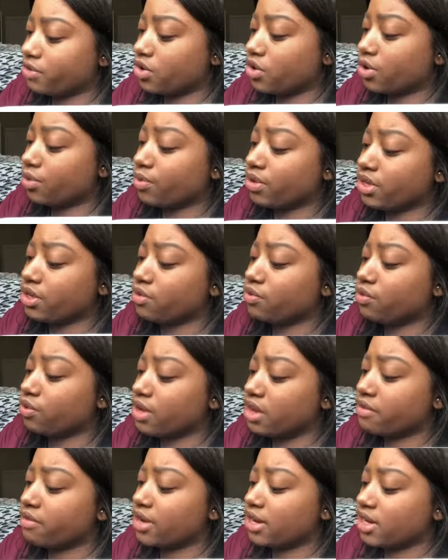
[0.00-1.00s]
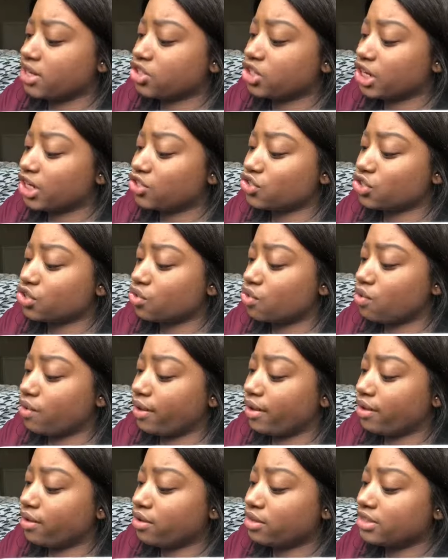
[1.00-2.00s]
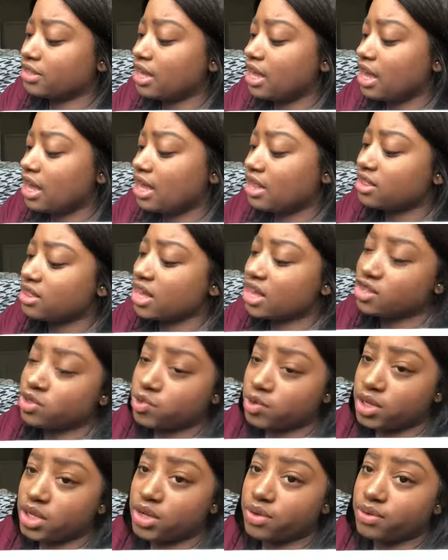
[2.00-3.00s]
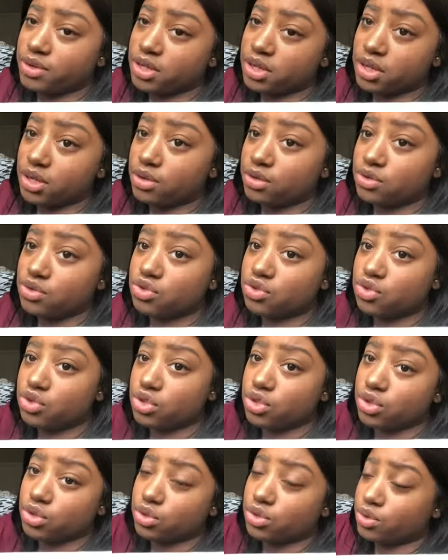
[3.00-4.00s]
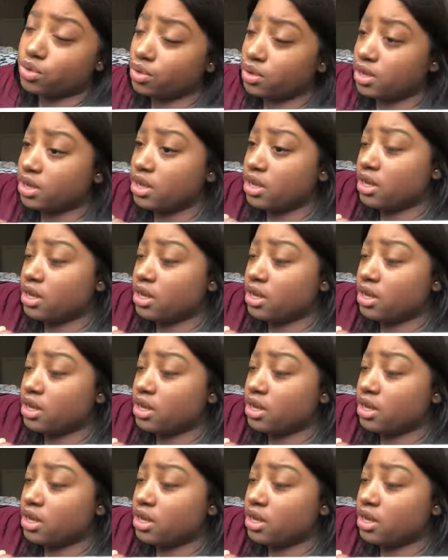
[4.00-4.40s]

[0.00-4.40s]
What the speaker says: or when you get ready to change your coils, that's what you would use to